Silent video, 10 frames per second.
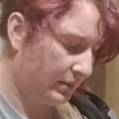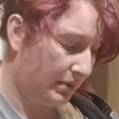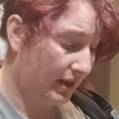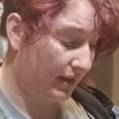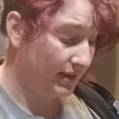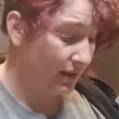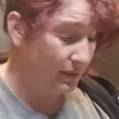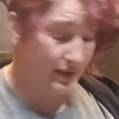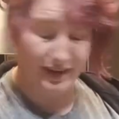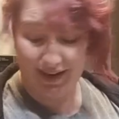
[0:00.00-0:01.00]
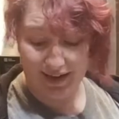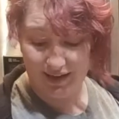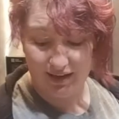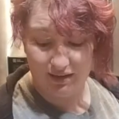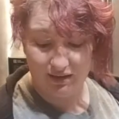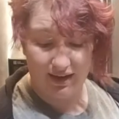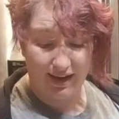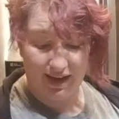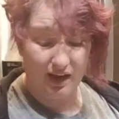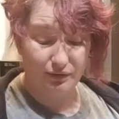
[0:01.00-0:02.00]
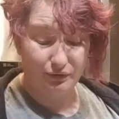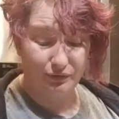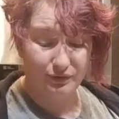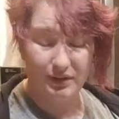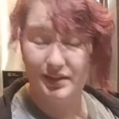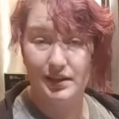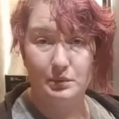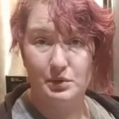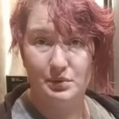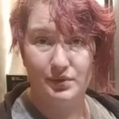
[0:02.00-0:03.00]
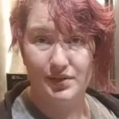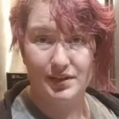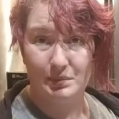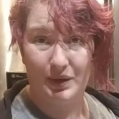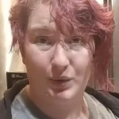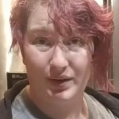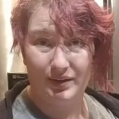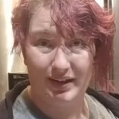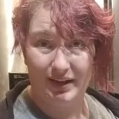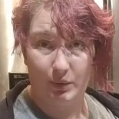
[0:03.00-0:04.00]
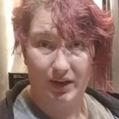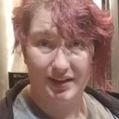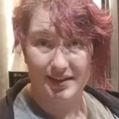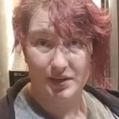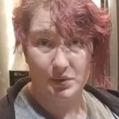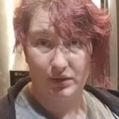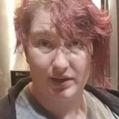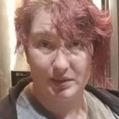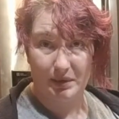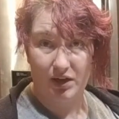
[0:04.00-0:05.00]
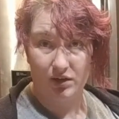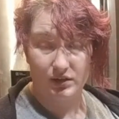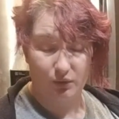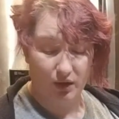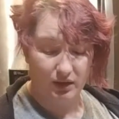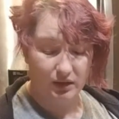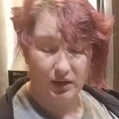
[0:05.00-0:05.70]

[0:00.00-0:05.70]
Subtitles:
because I was going to add in a tablespoon of sesame oil anyway, because that's what the recipe calls for